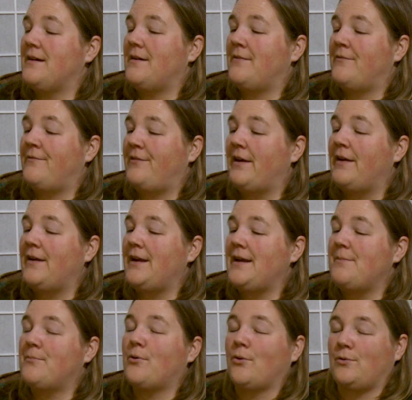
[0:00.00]
very
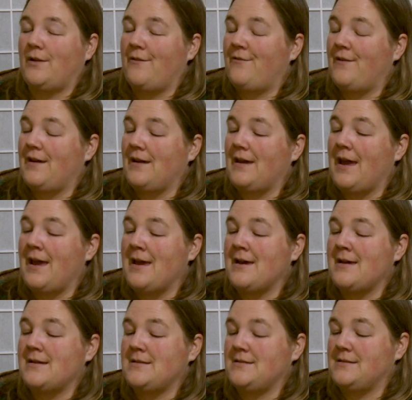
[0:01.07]
prolific
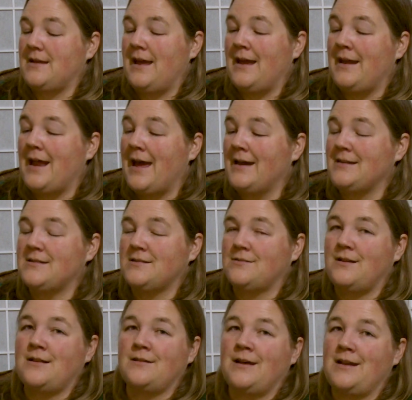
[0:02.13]
and an
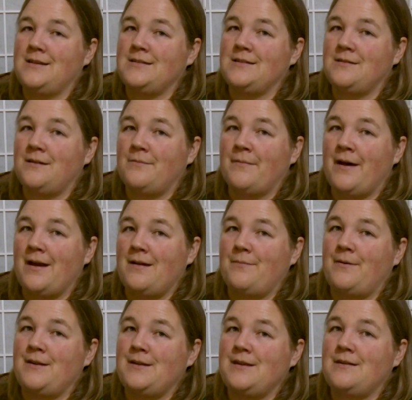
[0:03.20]
excellent lettuce, in my
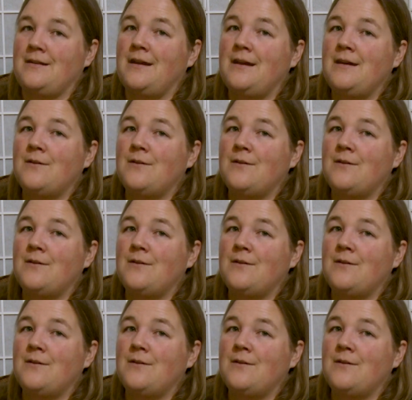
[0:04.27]
opinion.